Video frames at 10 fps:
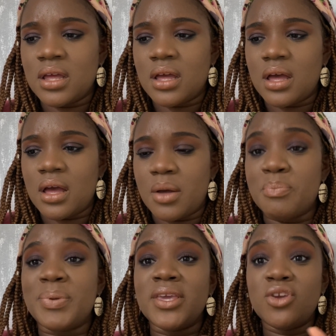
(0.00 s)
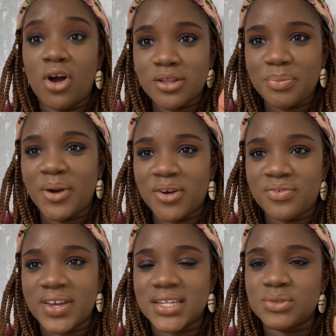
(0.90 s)
Beyond
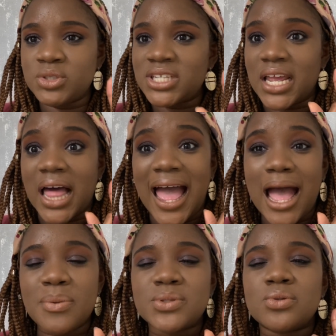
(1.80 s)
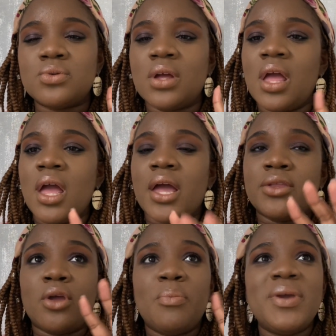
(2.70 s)
Perfect, which
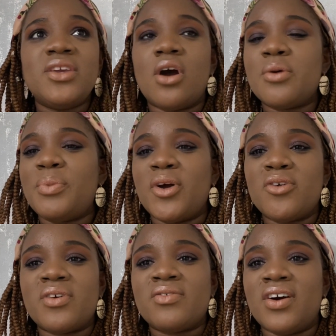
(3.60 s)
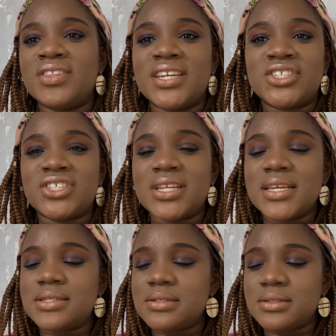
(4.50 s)
the Beyond Perfect foundation
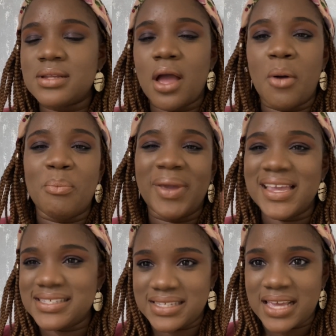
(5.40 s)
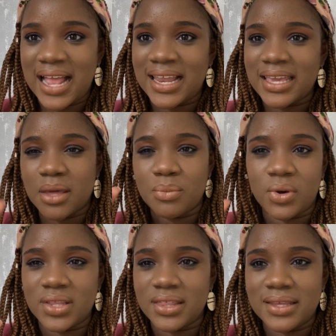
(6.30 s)
is amazing. I like it
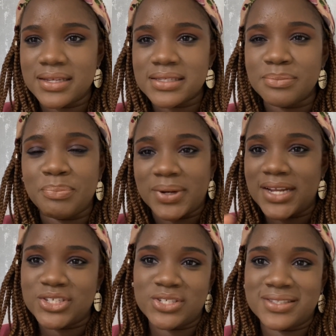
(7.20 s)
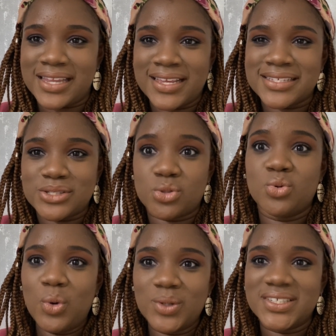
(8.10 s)
more than this, but I just think it's too
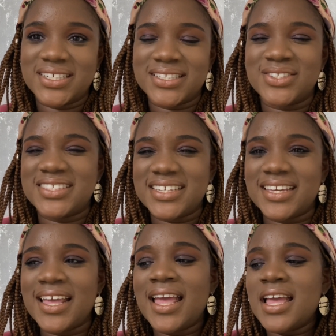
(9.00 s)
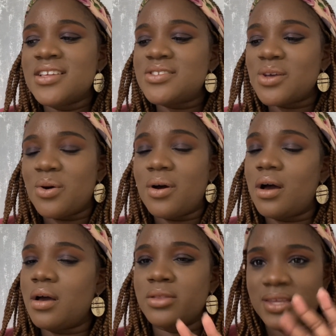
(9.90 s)
golden, you see. So
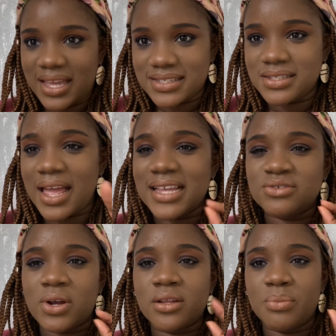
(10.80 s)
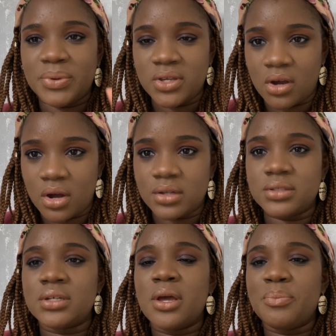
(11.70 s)
yes, I tried the
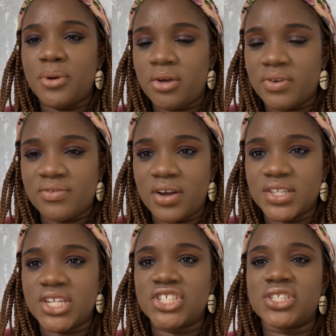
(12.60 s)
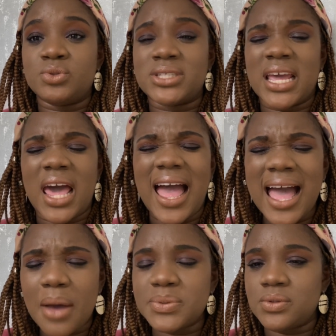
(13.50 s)
Beyond Perfect foundation, which I
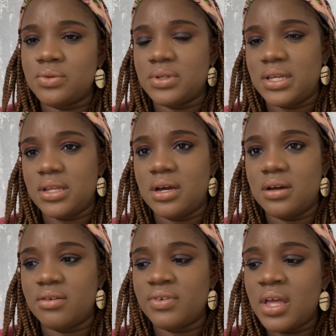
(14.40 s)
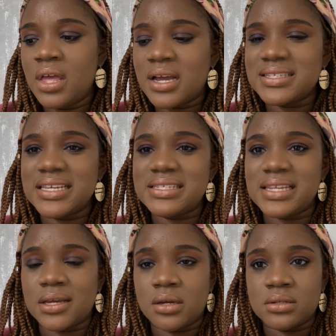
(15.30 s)
absolutely love because it's
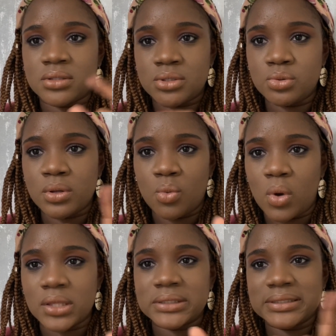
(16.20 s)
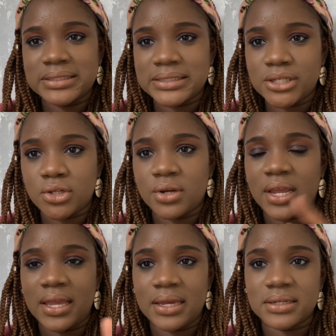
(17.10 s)
like a 2-in-1
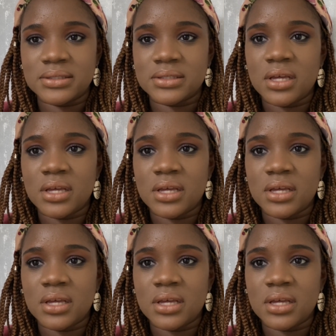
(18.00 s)
concealer and